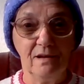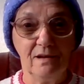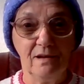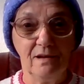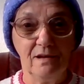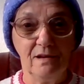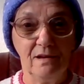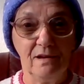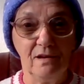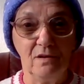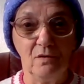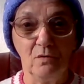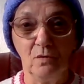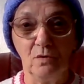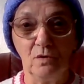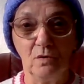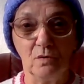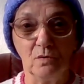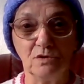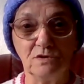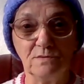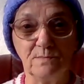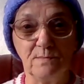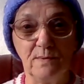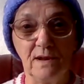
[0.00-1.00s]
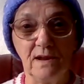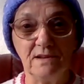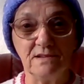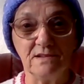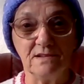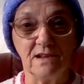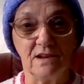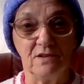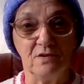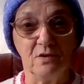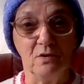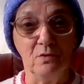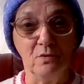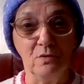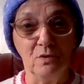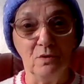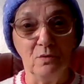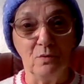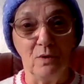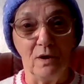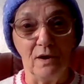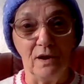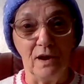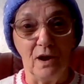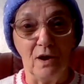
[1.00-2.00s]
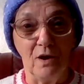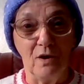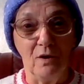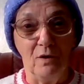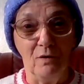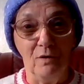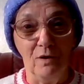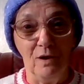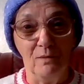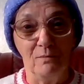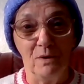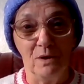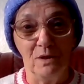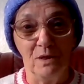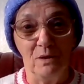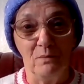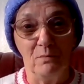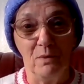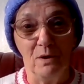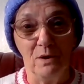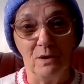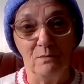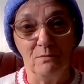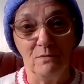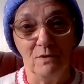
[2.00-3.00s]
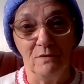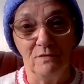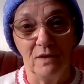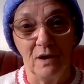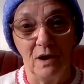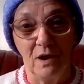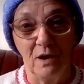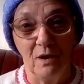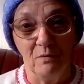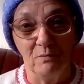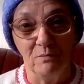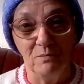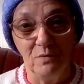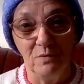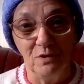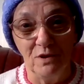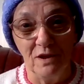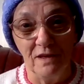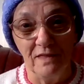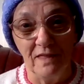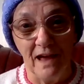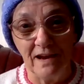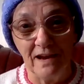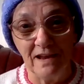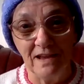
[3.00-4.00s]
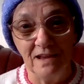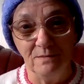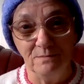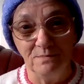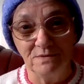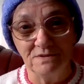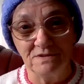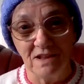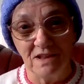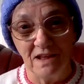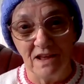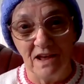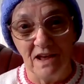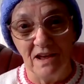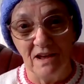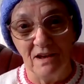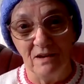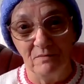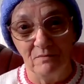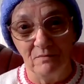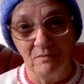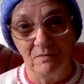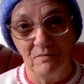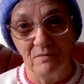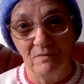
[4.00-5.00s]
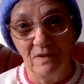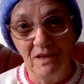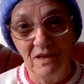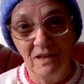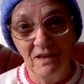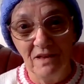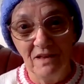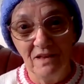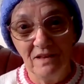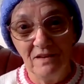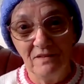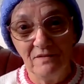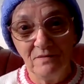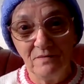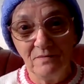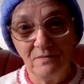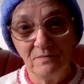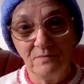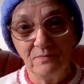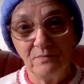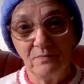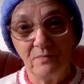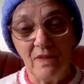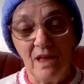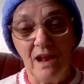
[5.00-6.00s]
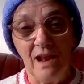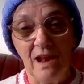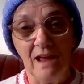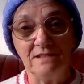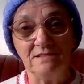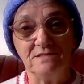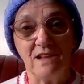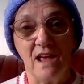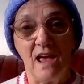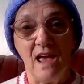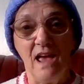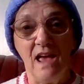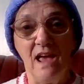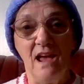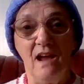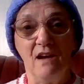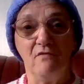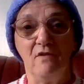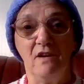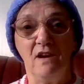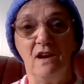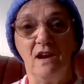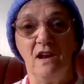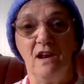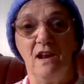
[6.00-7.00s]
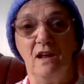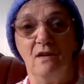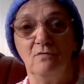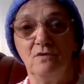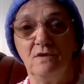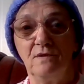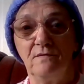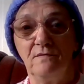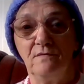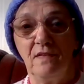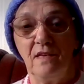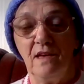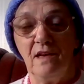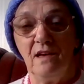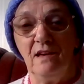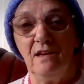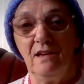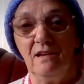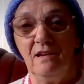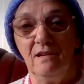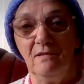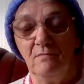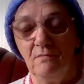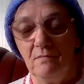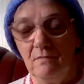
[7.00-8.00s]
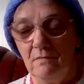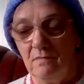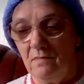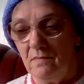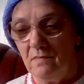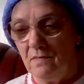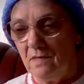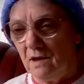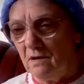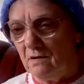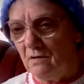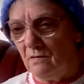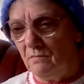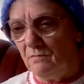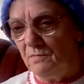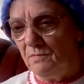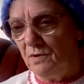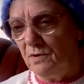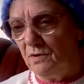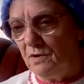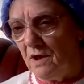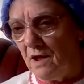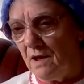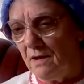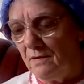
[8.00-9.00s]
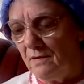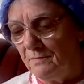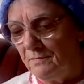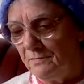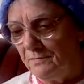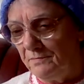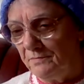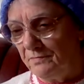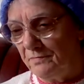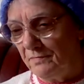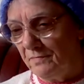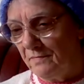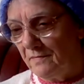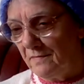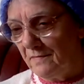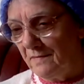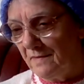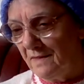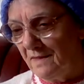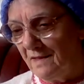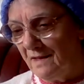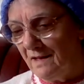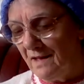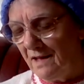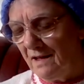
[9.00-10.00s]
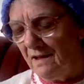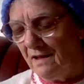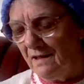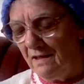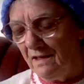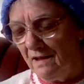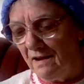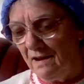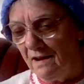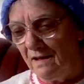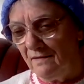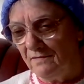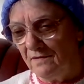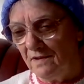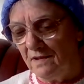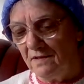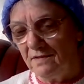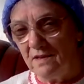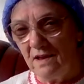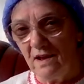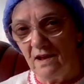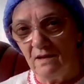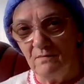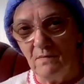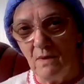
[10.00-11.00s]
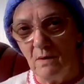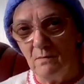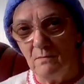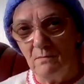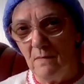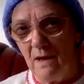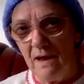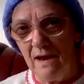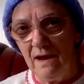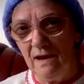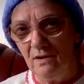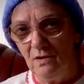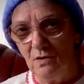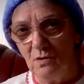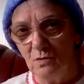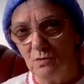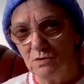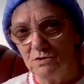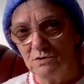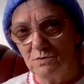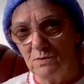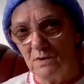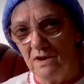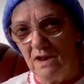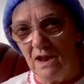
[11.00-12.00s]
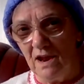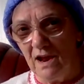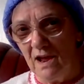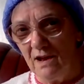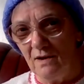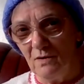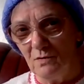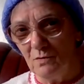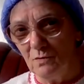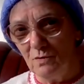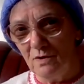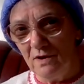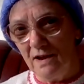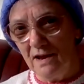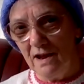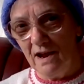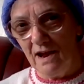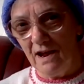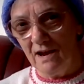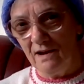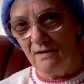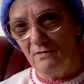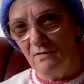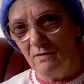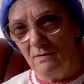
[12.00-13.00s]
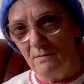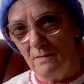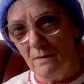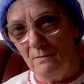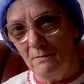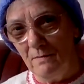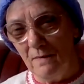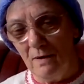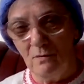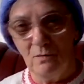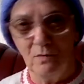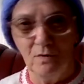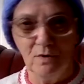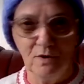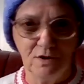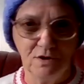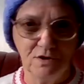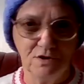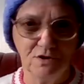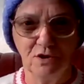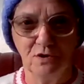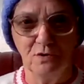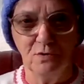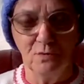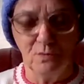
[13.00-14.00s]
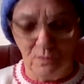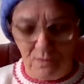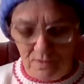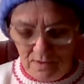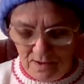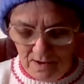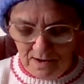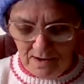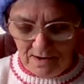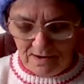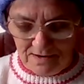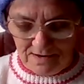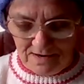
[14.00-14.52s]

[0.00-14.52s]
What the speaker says: you know, those places, I don't know what you call them, on the bottom of the computer that keeps the lets the air in and out of the computer. I'll have to think. And my mind goes, when you get older, you kind of remember words, you know, things.